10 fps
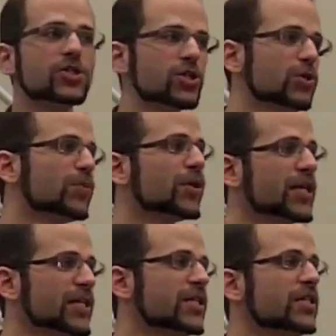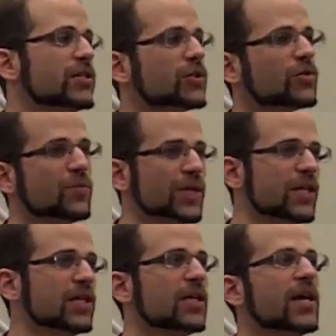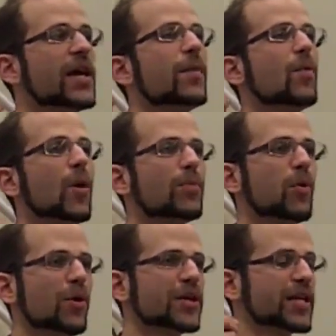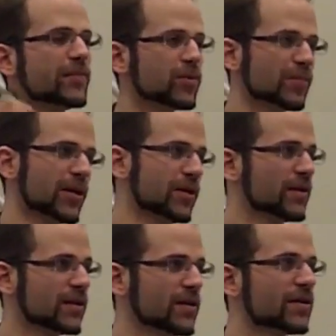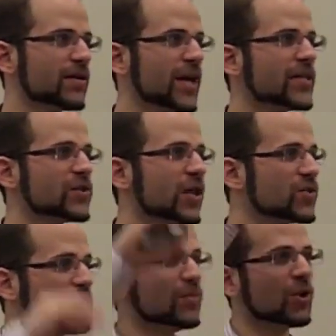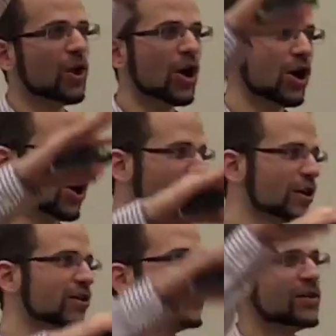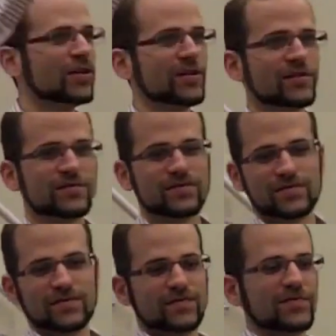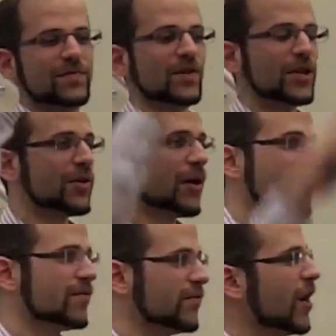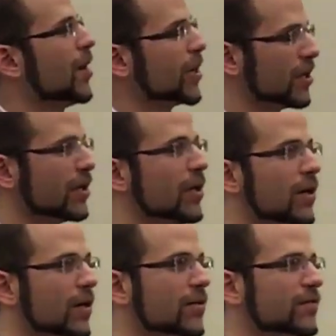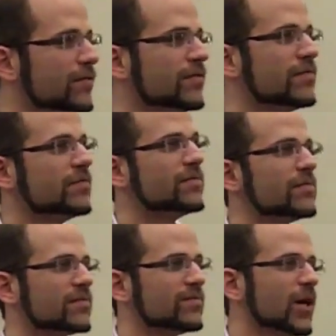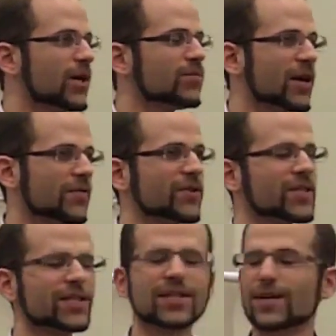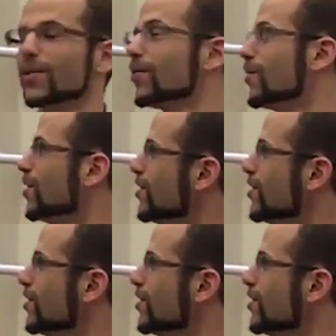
super easy to read and, more important, implement. Okay, it's not some long literary vomit on breakfast. That didn't come out